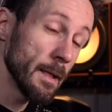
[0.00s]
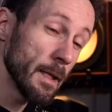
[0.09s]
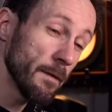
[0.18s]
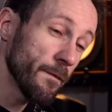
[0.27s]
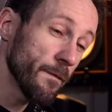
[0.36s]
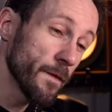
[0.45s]

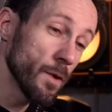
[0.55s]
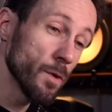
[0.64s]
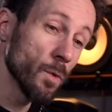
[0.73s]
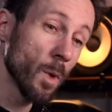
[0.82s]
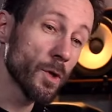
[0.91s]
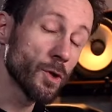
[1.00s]
If you
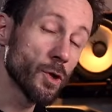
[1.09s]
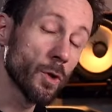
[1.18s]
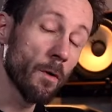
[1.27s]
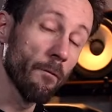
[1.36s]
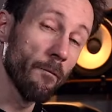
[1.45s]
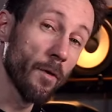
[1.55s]
want to
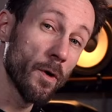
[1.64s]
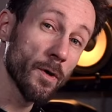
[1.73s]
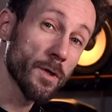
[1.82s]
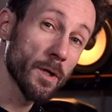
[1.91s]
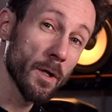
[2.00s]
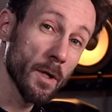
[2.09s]

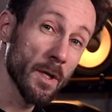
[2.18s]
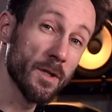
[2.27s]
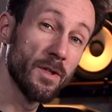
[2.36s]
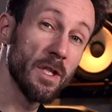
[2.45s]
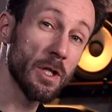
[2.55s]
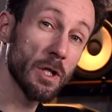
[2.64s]
convert a
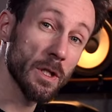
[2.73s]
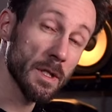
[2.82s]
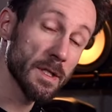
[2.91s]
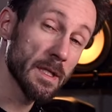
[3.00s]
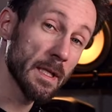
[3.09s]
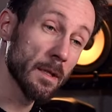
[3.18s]
digital
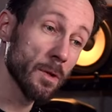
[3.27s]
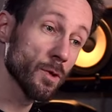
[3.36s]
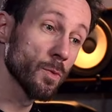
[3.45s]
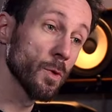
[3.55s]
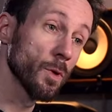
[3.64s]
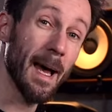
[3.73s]
signal
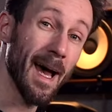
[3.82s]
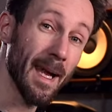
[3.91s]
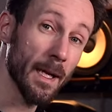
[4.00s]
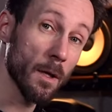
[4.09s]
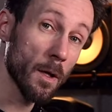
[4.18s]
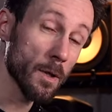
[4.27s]
to an
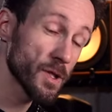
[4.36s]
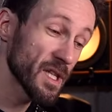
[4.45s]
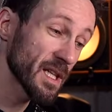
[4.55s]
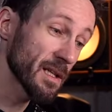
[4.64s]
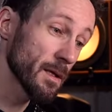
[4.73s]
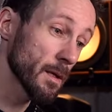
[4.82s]
analog
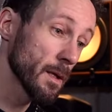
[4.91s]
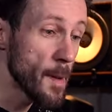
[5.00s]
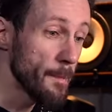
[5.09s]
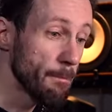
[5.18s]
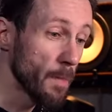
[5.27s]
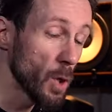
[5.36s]
signal,
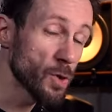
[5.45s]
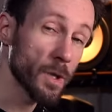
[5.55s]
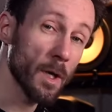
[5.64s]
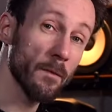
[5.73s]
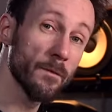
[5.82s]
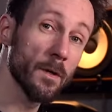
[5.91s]
most
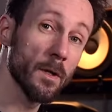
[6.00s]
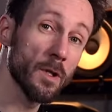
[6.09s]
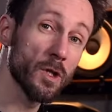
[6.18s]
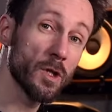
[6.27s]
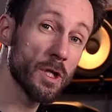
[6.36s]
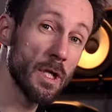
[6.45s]
of the
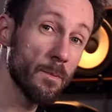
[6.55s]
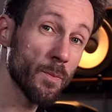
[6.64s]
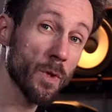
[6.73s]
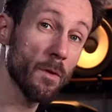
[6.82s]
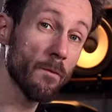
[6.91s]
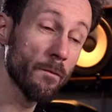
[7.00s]

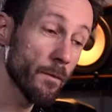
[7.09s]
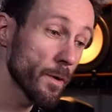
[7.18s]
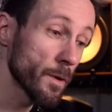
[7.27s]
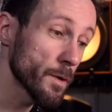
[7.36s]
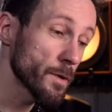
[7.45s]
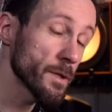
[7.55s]
cheap
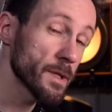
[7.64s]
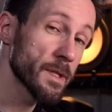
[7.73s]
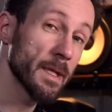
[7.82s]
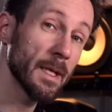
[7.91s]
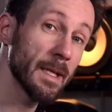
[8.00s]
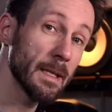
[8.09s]
converters,
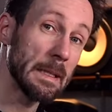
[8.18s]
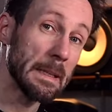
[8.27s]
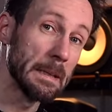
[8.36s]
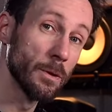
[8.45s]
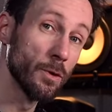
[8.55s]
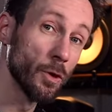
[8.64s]
they
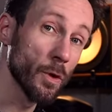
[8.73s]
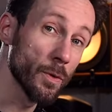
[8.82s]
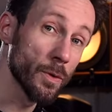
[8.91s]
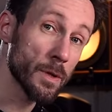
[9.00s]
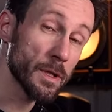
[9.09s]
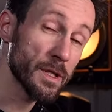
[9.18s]

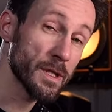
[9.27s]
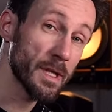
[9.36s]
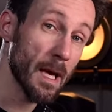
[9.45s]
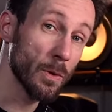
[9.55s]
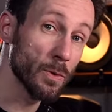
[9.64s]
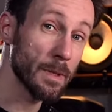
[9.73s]
don't
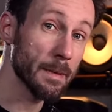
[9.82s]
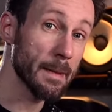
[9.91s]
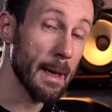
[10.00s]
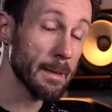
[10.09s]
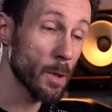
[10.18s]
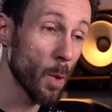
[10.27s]
sound
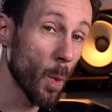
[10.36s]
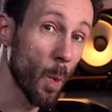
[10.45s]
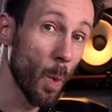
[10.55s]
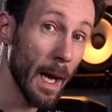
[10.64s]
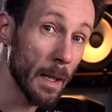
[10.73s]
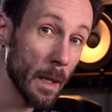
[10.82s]
that
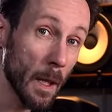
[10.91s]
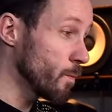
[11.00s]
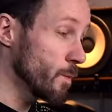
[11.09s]
well.